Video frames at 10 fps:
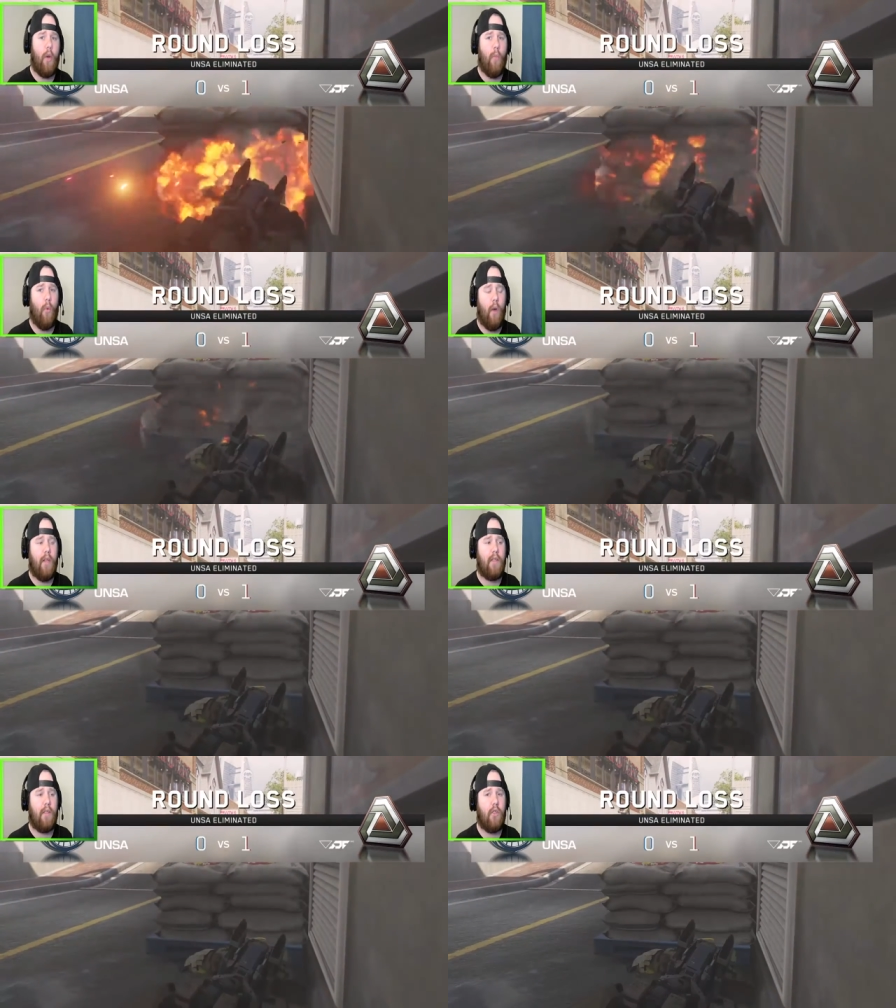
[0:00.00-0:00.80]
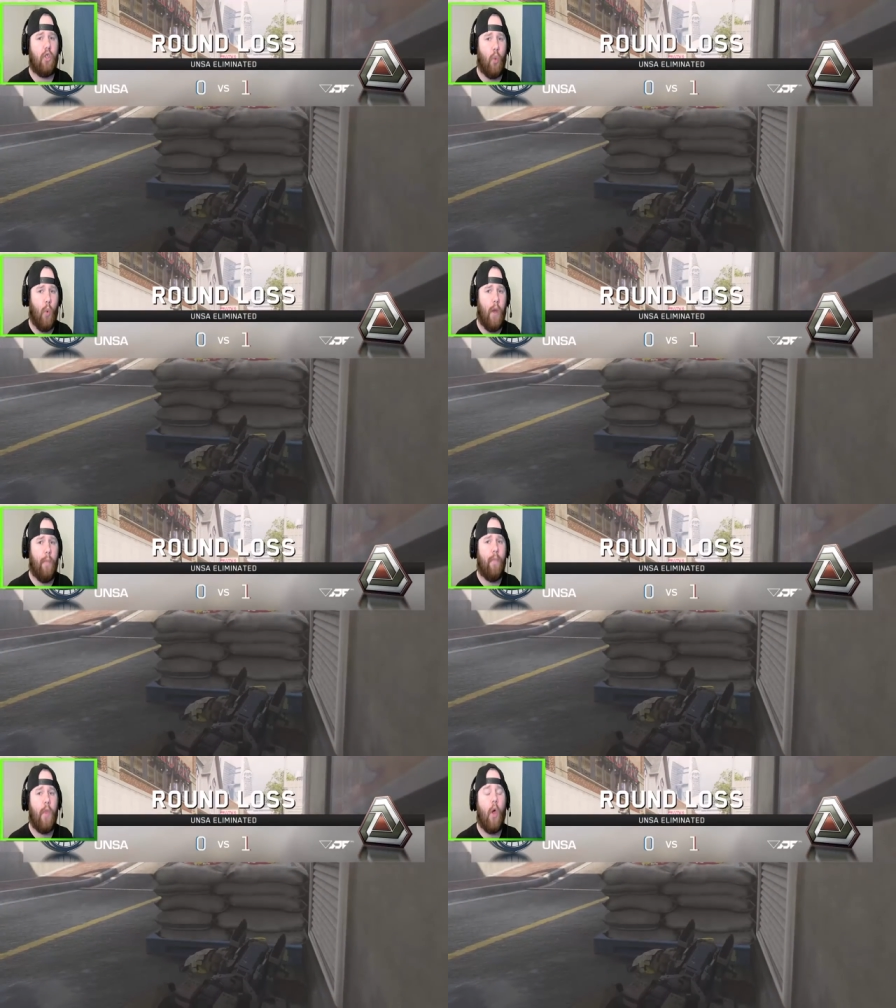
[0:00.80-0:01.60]
points to
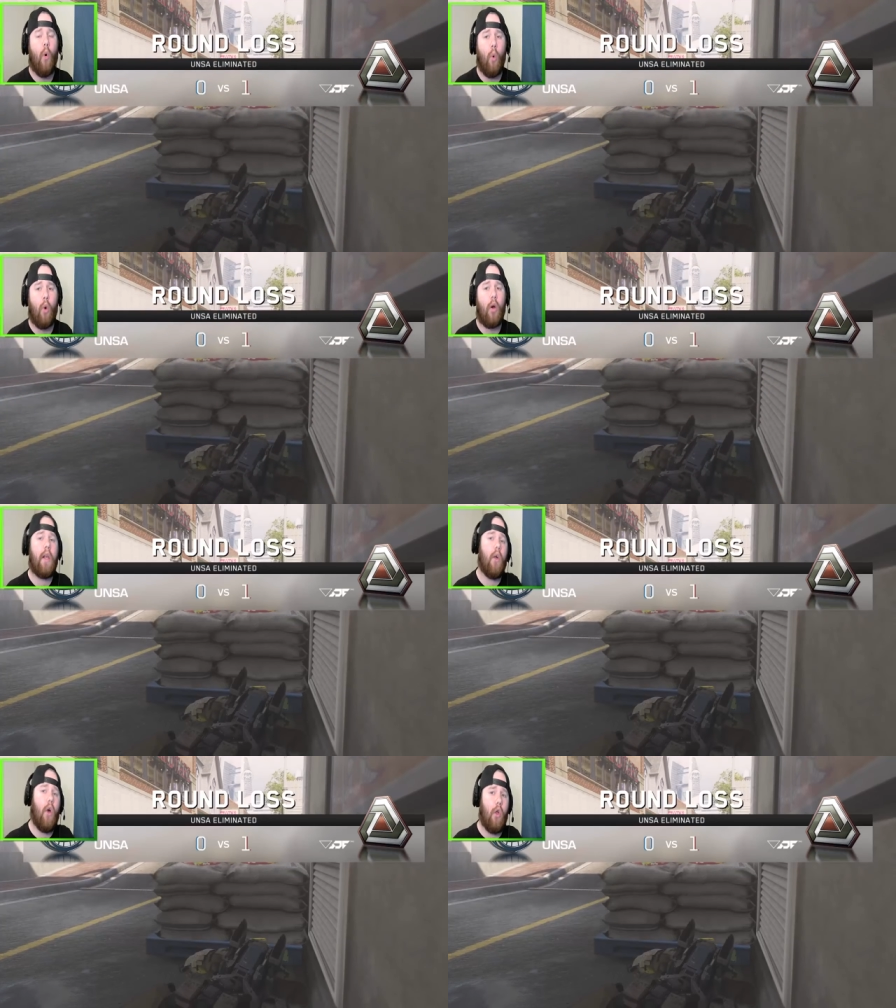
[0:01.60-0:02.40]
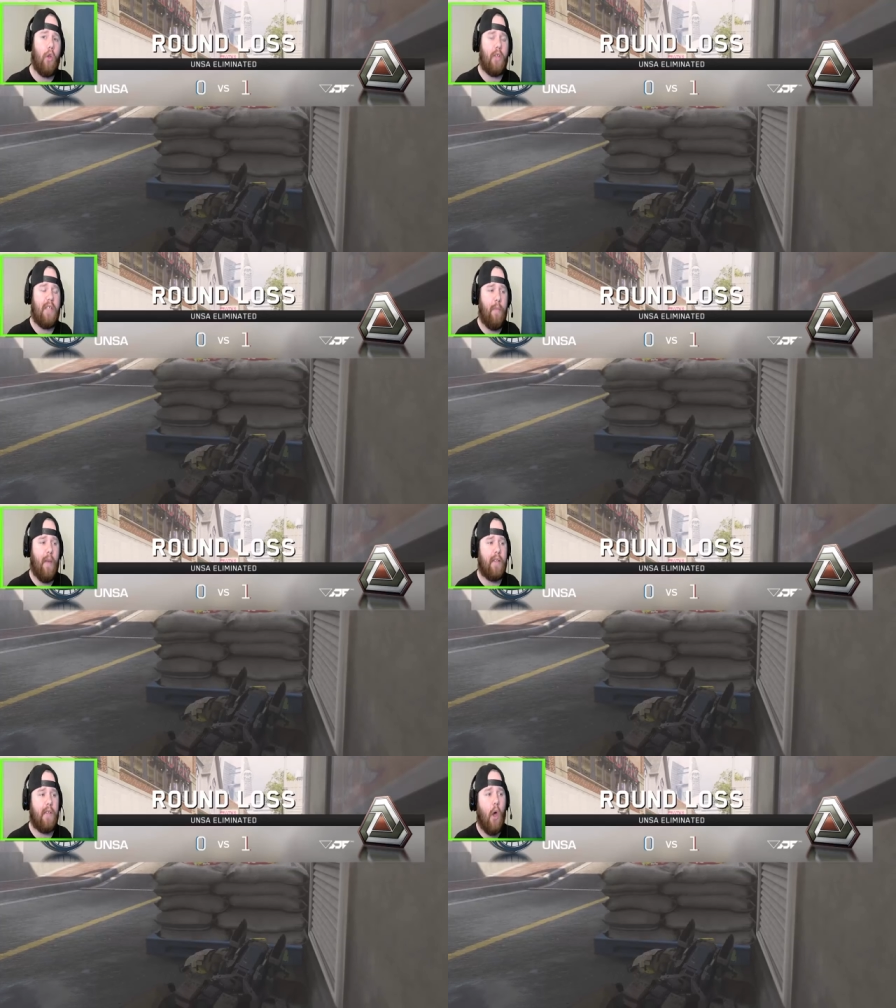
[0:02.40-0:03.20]
win, or kill all your
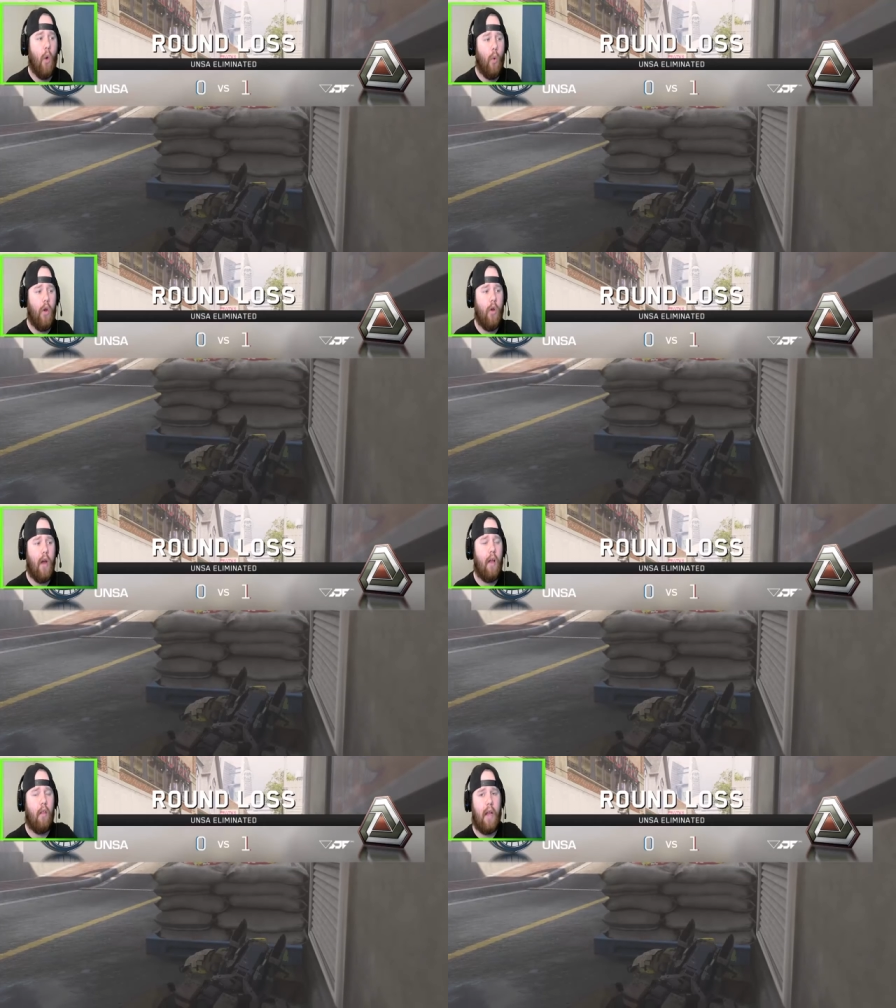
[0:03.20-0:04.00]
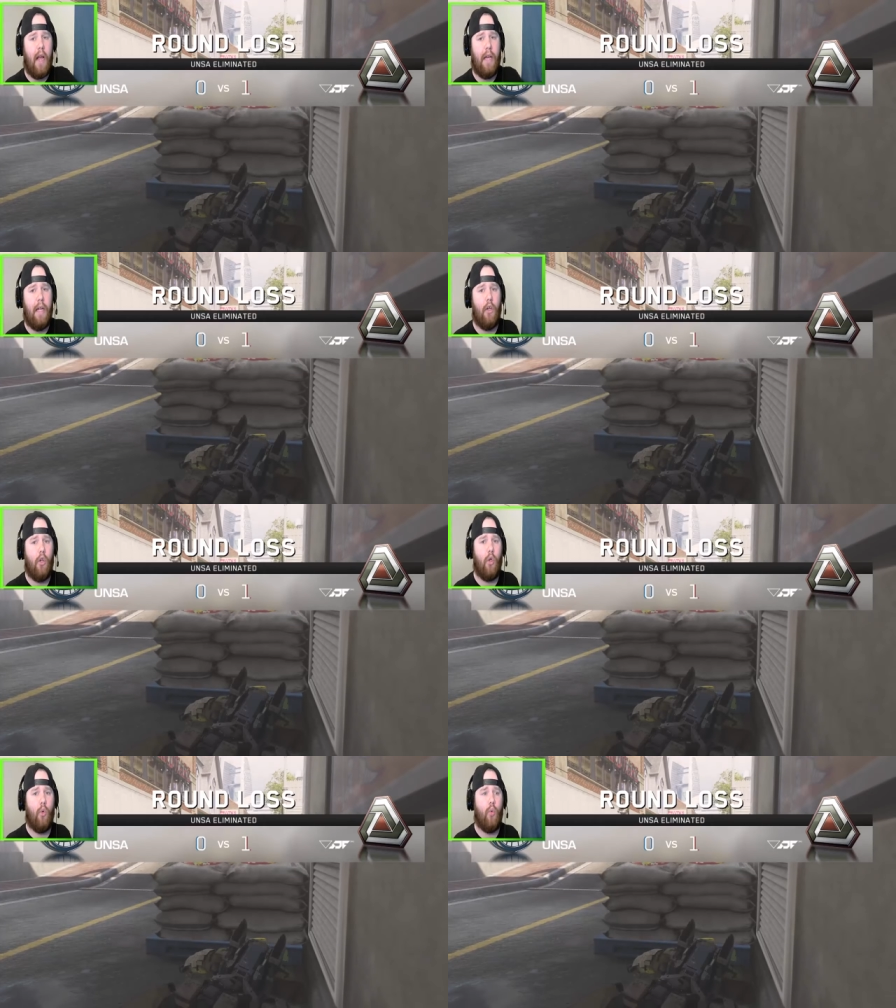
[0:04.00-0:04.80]
teammates. When you die, like I did,
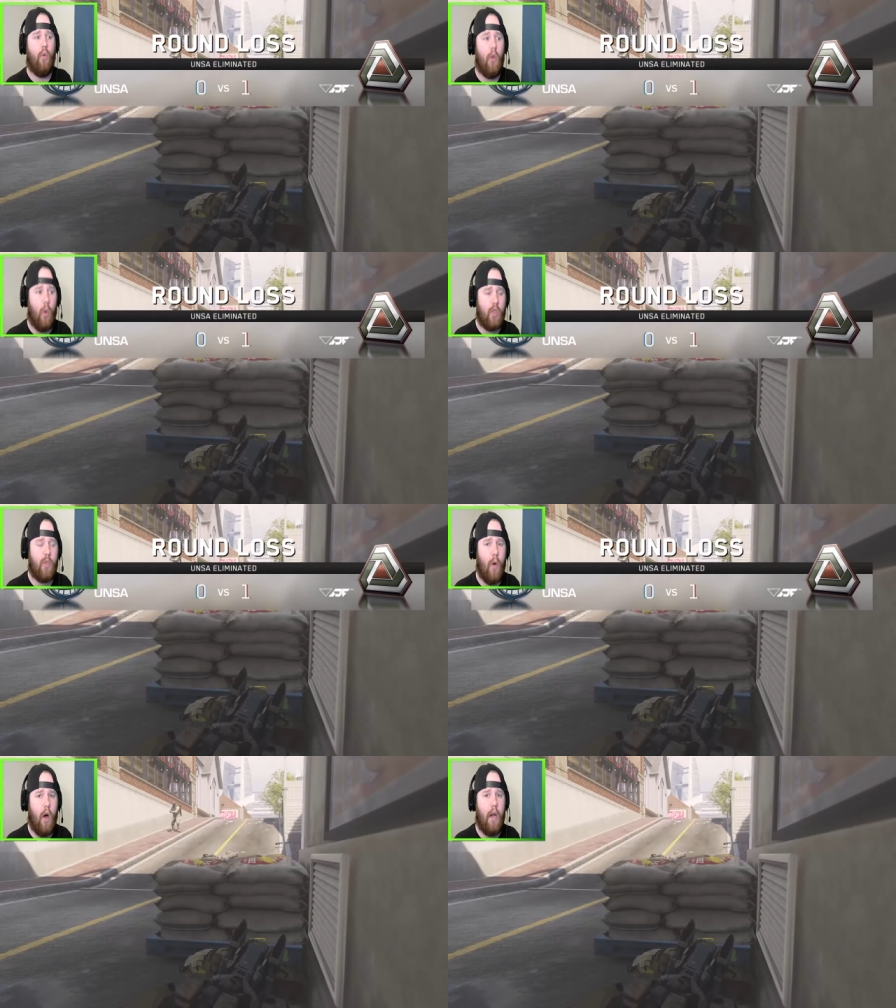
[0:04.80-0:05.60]
you don't spawn